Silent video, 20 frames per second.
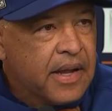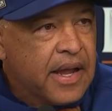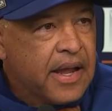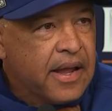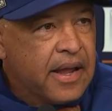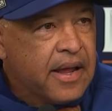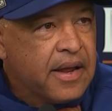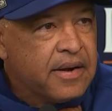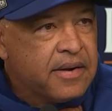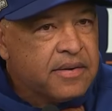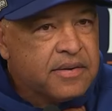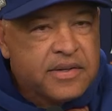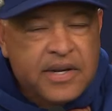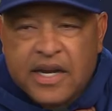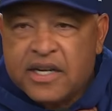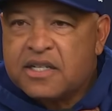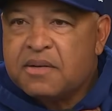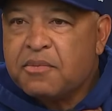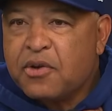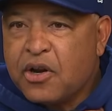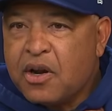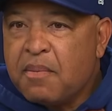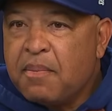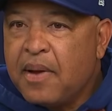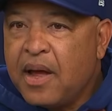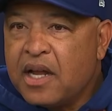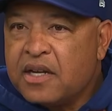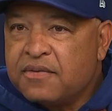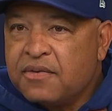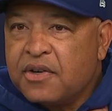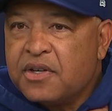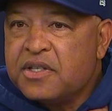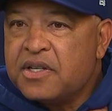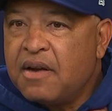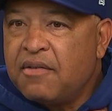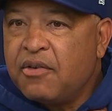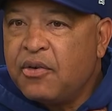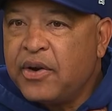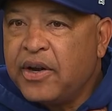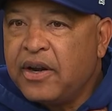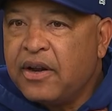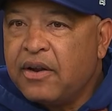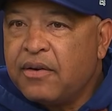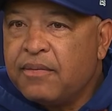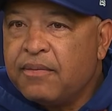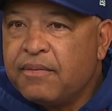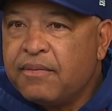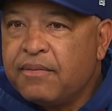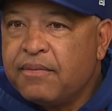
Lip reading: and take some good at-bats versus Severino.